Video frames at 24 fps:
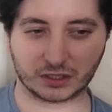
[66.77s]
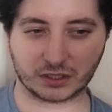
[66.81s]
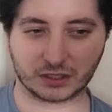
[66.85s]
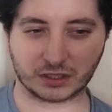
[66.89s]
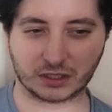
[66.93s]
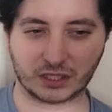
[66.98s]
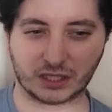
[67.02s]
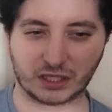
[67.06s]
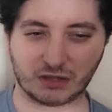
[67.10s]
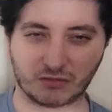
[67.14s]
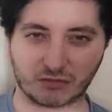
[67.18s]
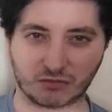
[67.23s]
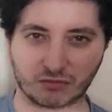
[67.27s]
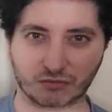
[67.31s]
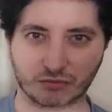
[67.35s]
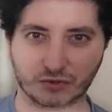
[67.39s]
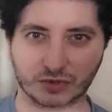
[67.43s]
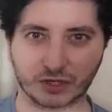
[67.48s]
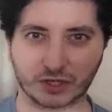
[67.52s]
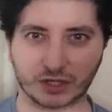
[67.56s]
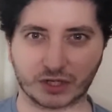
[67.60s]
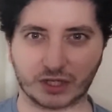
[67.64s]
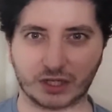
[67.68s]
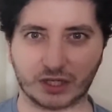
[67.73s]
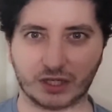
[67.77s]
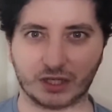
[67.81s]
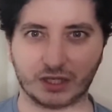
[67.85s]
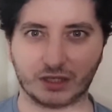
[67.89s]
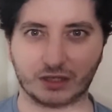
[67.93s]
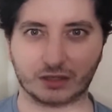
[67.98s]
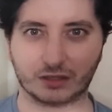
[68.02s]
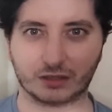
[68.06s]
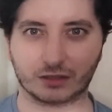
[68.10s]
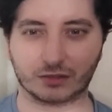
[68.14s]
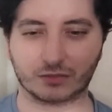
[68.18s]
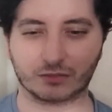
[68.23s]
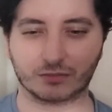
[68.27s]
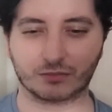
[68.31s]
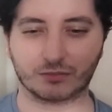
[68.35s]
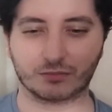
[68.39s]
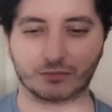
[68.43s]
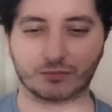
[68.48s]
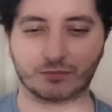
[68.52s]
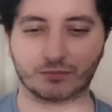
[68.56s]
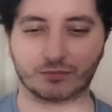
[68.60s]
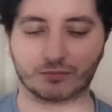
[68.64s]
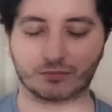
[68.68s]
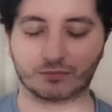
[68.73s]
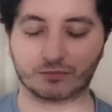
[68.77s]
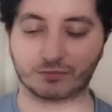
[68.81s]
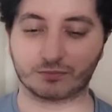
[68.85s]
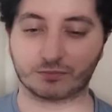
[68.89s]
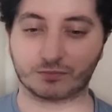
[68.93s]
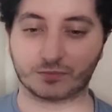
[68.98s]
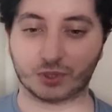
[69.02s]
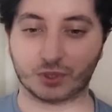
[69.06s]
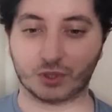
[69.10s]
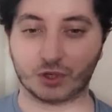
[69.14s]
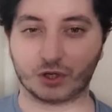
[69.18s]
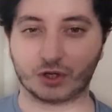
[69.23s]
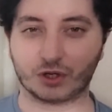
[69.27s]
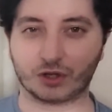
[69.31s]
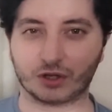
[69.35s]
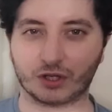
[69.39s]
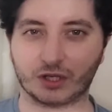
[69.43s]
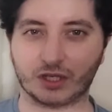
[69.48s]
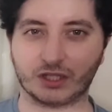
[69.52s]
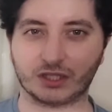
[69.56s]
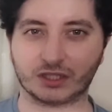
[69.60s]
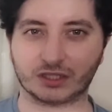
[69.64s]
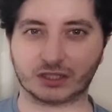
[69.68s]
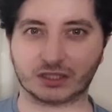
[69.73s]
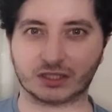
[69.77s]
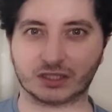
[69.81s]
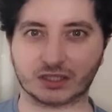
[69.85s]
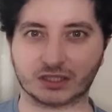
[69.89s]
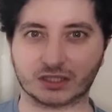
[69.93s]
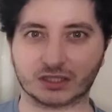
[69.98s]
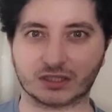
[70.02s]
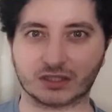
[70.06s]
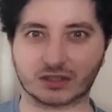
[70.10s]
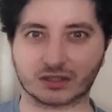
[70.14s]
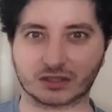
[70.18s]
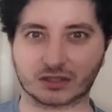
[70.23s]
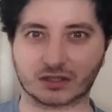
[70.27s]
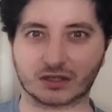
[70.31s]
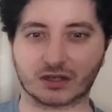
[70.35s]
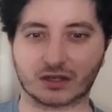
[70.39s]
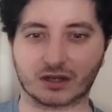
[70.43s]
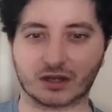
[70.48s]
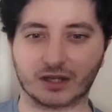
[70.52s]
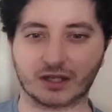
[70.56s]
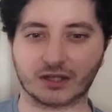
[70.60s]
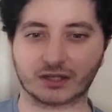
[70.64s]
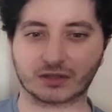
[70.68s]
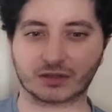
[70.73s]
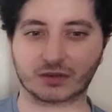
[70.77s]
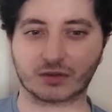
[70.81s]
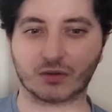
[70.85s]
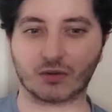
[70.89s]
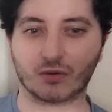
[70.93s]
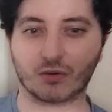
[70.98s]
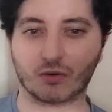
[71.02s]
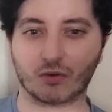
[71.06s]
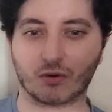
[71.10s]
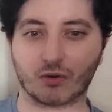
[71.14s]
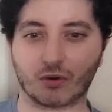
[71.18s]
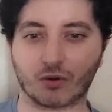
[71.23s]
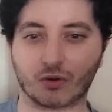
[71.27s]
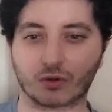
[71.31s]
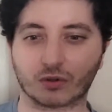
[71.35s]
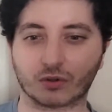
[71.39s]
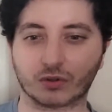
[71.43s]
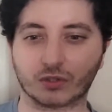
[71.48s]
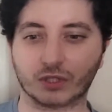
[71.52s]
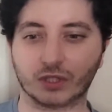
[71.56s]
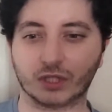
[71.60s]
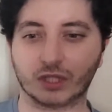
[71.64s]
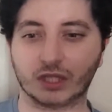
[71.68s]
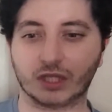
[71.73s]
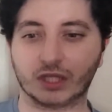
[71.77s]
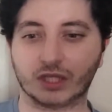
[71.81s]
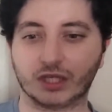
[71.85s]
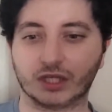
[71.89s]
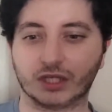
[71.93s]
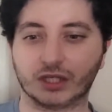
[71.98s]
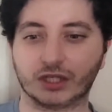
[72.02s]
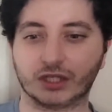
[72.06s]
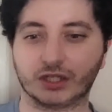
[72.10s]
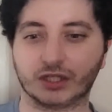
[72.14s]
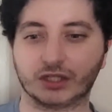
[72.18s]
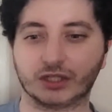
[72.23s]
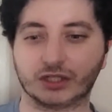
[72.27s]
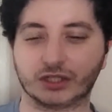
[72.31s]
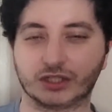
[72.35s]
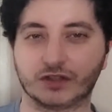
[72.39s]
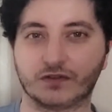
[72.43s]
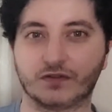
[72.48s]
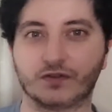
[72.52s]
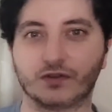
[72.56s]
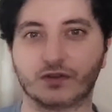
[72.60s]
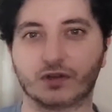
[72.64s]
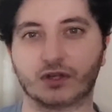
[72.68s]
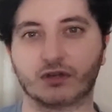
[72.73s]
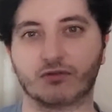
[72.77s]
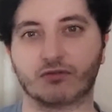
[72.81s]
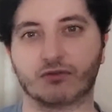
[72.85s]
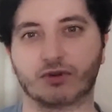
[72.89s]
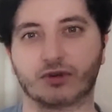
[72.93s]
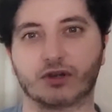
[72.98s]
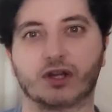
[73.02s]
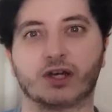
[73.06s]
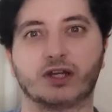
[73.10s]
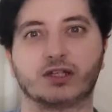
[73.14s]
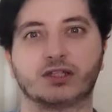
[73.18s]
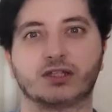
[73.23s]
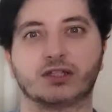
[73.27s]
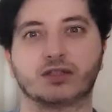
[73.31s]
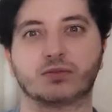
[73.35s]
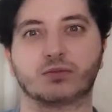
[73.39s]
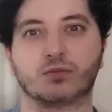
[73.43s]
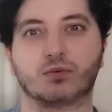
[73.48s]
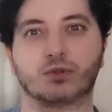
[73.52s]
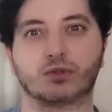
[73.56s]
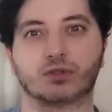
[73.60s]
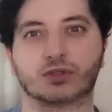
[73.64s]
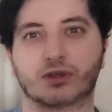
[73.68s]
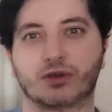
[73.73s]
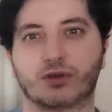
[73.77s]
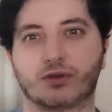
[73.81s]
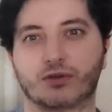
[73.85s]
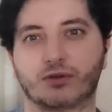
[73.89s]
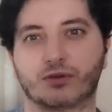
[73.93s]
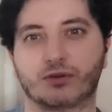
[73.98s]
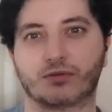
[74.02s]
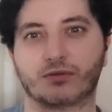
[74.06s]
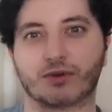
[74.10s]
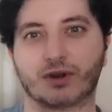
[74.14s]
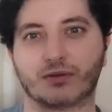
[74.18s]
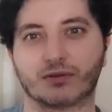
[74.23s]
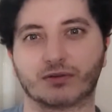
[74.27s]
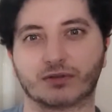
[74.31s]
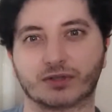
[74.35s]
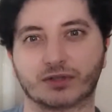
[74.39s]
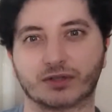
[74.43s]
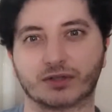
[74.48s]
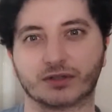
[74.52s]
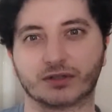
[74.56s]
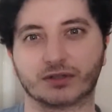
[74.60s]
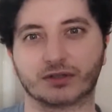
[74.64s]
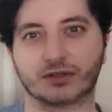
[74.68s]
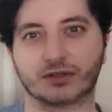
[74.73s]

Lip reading: they really put her into this certain light or she fully realizes what's going on around her.